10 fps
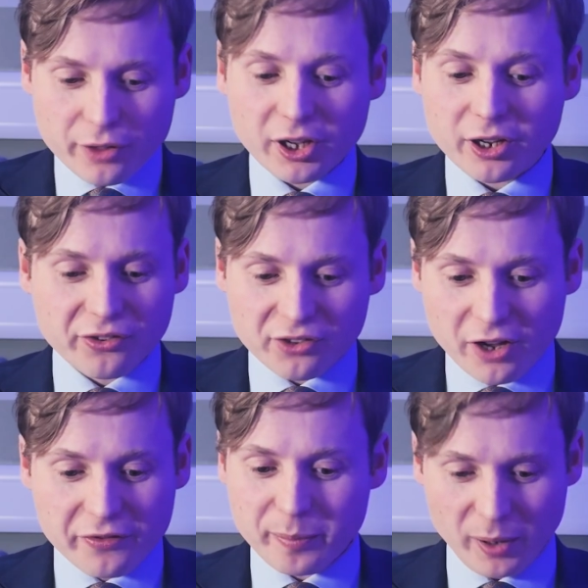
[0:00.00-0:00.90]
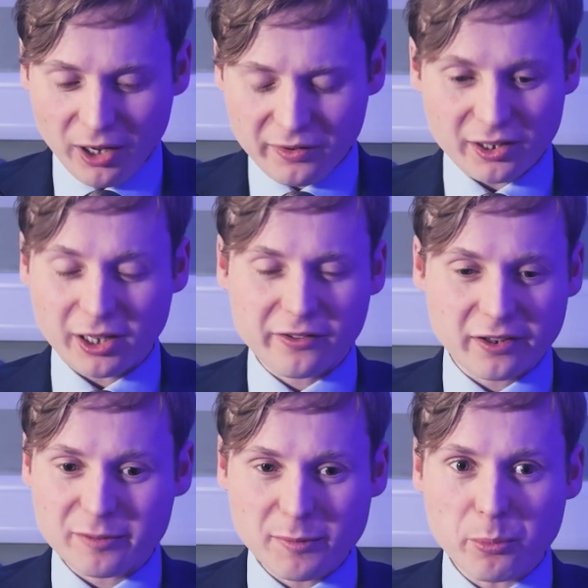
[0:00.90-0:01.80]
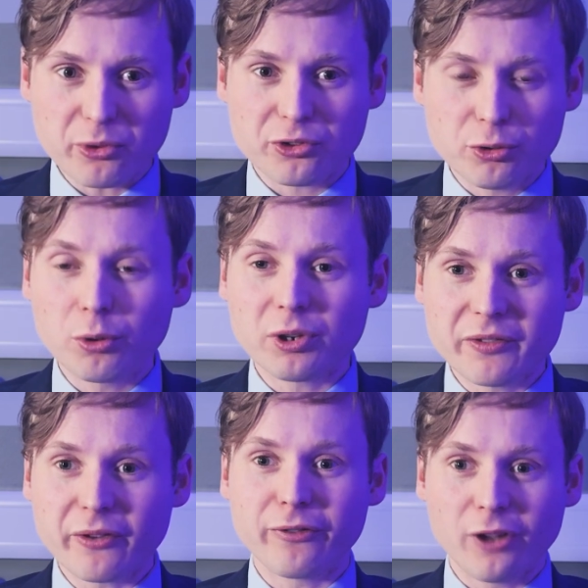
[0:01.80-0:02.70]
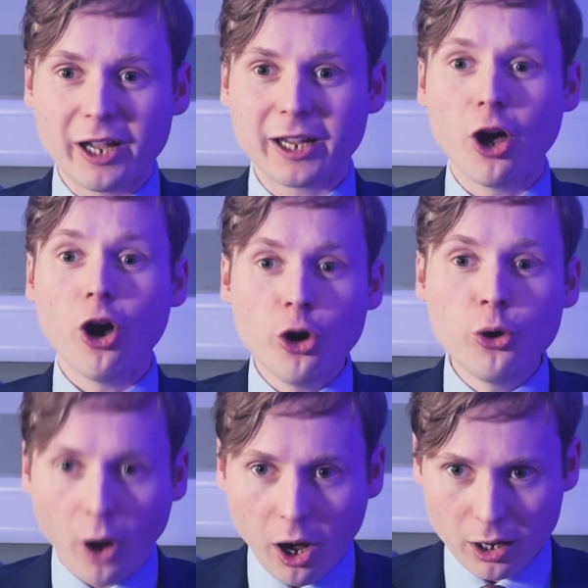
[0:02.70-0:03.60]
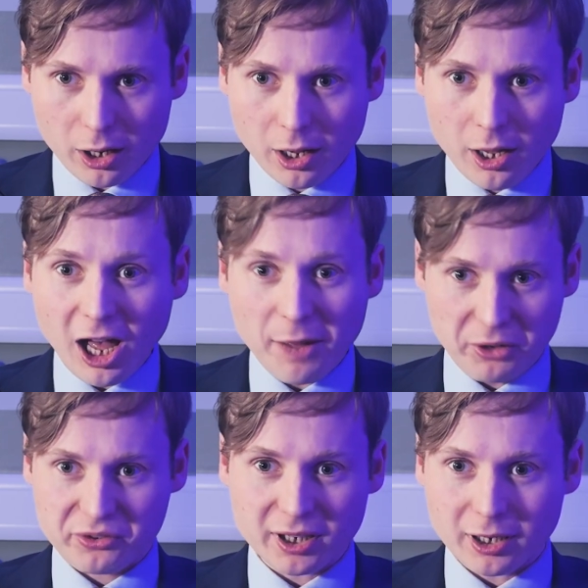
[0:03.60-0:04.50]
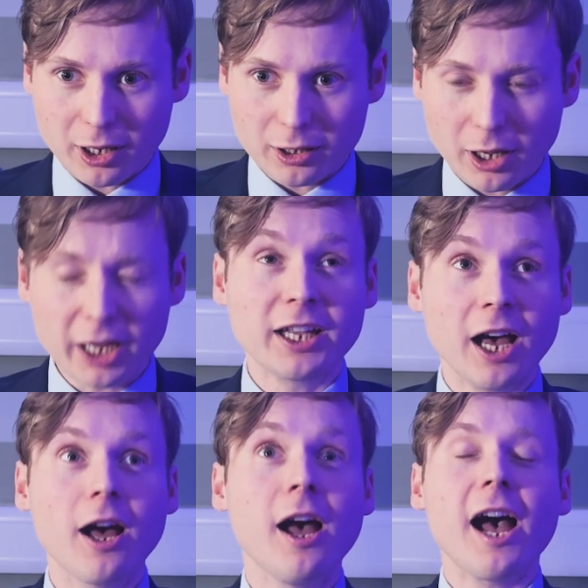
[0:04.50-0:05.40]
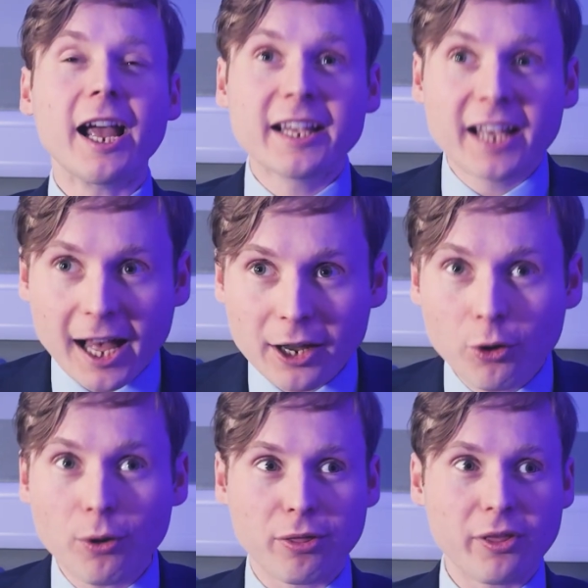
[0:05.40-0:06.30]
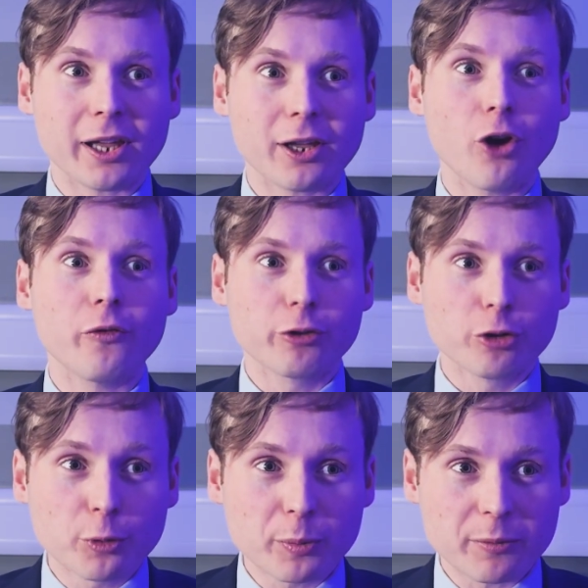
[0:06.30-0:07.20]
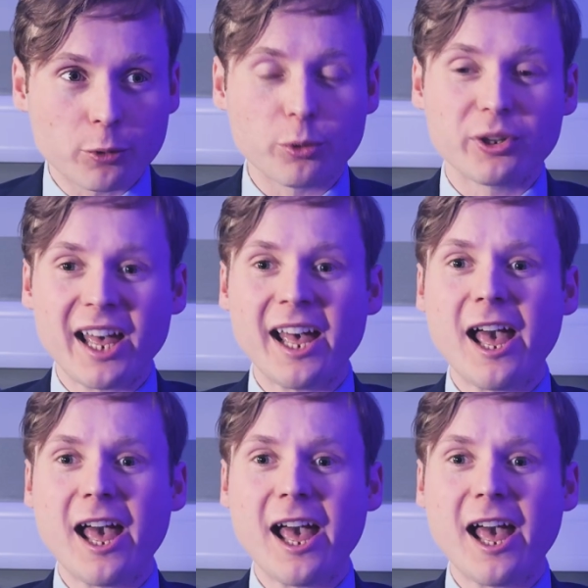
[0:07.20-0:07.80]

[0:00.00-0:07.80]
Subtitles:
Conservative Party, certain members do not give a flying hoo-ha about skin color. I cannot think of a group of people who care.